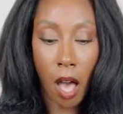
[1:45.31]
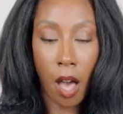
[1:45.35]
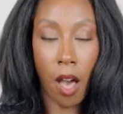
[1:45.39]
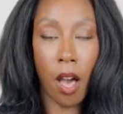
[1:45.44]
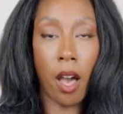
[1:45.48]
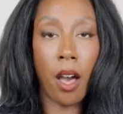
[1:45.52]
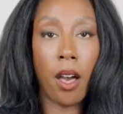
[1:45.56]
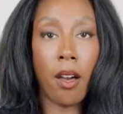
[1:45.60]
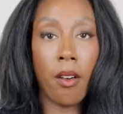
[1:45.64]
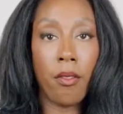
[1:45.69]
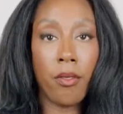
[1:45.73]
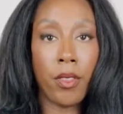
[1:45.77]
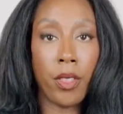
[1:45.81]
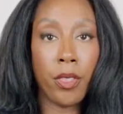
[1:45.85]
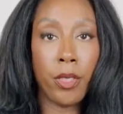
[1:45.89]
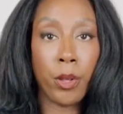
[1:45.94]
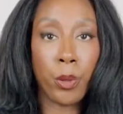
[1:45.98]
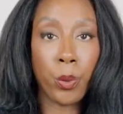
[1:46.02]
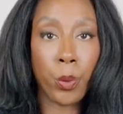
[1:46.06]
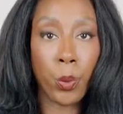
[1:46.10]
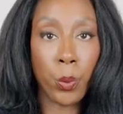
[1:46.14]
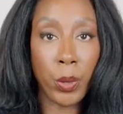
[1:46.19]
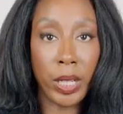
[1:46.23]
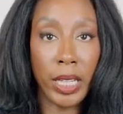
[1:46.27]
of the
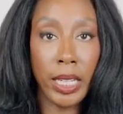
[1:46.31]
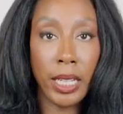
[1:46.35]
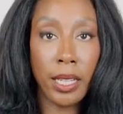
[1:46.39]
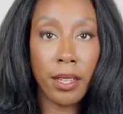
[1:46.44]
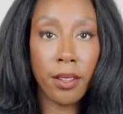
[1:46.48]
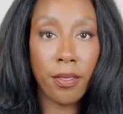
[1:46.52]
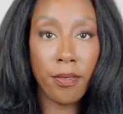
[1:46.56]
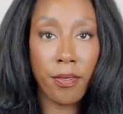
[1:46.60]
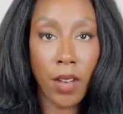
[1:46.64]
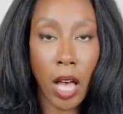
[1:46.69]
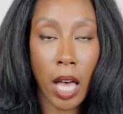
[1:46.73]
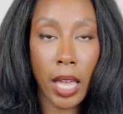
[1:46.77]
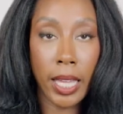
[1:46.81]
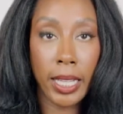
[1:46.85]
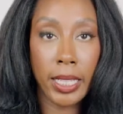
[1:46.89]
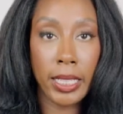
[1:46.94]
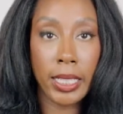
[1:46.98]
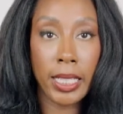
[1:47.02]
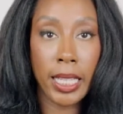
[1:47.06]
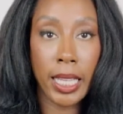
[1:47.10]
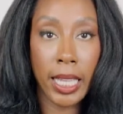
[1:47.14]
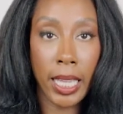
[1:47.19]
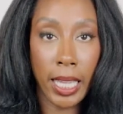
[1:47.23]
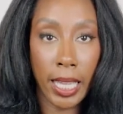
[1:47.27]

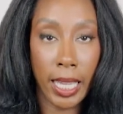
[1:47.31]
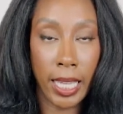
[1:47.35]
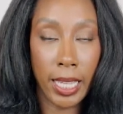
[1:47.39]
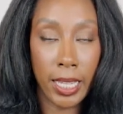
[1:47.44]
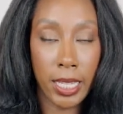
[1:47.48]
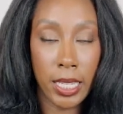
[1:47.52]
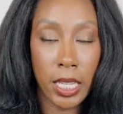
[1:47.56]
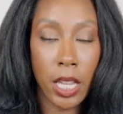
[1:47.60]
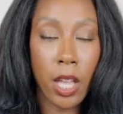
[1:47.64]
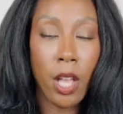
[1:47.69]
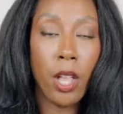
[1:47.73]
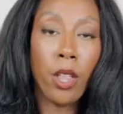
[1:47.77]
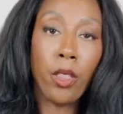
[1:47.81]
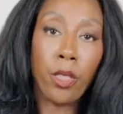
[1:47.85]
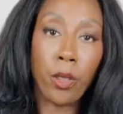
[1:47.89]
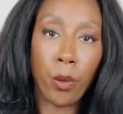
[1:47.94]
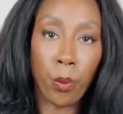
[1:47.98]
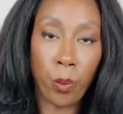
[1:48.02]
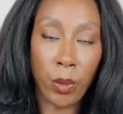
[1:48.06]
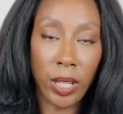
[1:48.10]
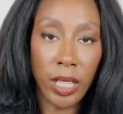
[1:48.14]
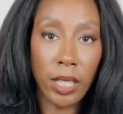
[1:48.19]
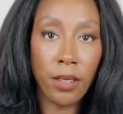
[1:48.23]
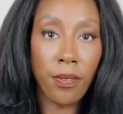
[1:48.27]
Redefined Kit. The
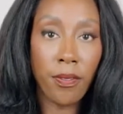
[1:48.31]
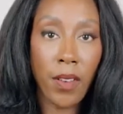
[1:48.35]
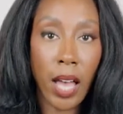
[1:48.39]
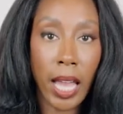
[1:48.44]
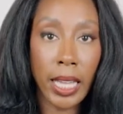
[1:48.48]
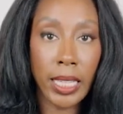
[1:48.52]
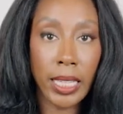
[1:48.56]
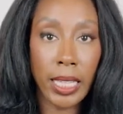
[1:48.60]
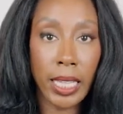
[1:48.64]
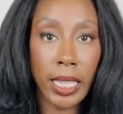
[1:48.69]
Redefined